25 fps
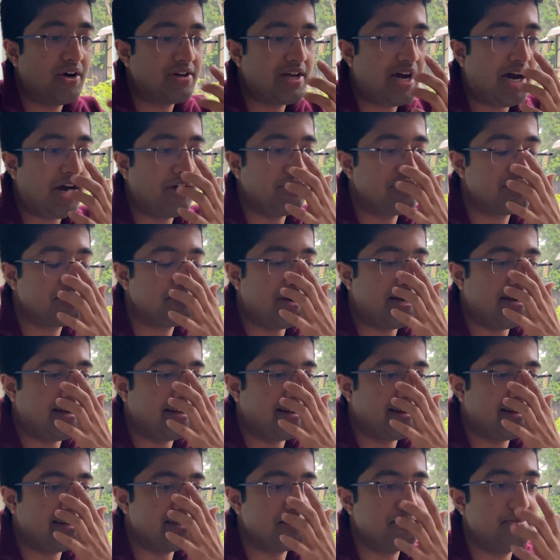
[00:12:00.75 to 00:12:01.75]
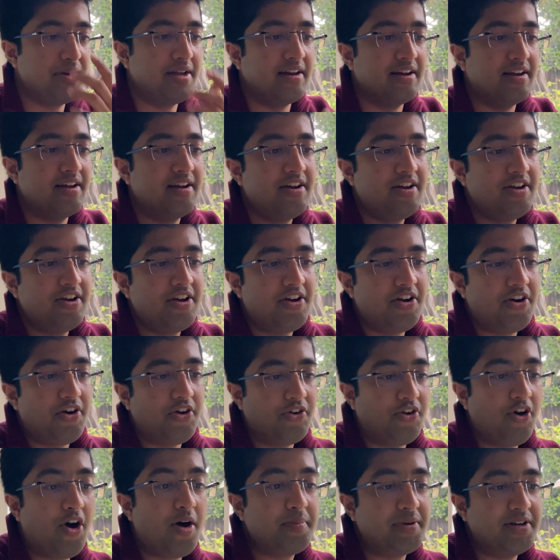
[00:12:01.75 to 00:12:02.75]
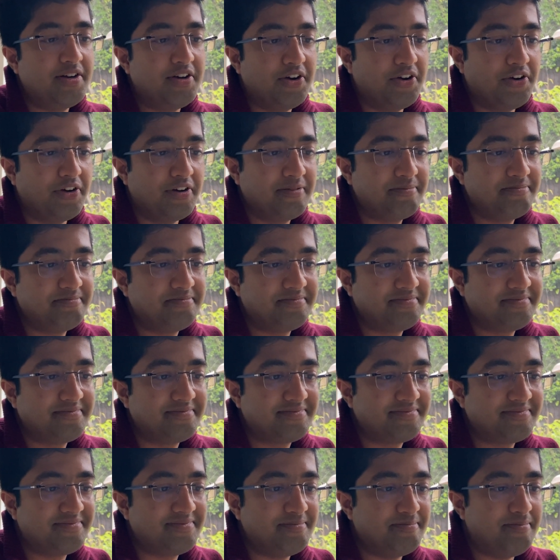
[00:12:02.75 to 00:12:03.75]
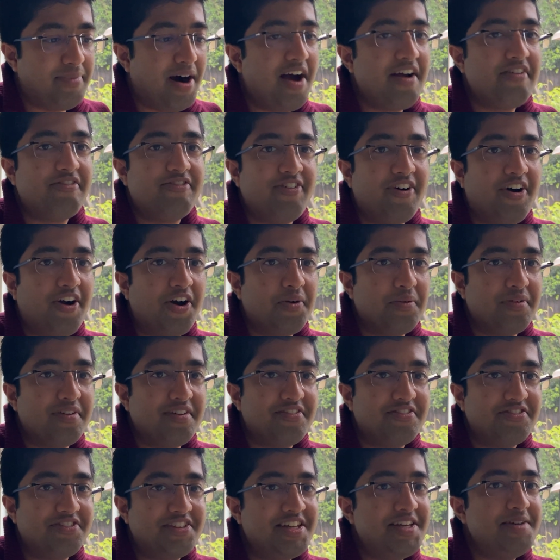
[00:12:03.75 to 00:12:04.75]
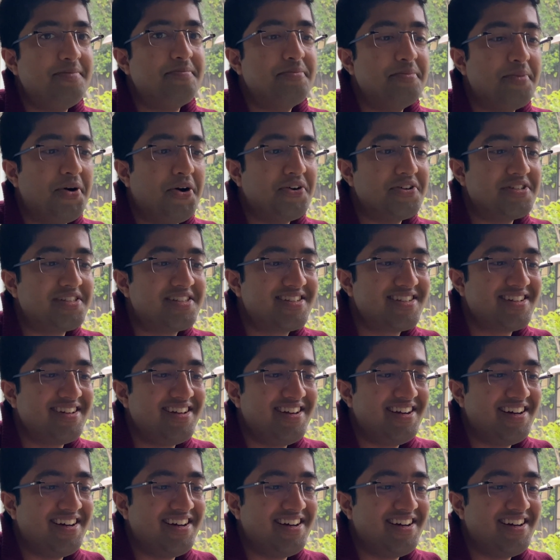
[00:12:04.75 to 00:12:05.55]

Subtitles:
how your spending has been. Robinhood, by far one of the most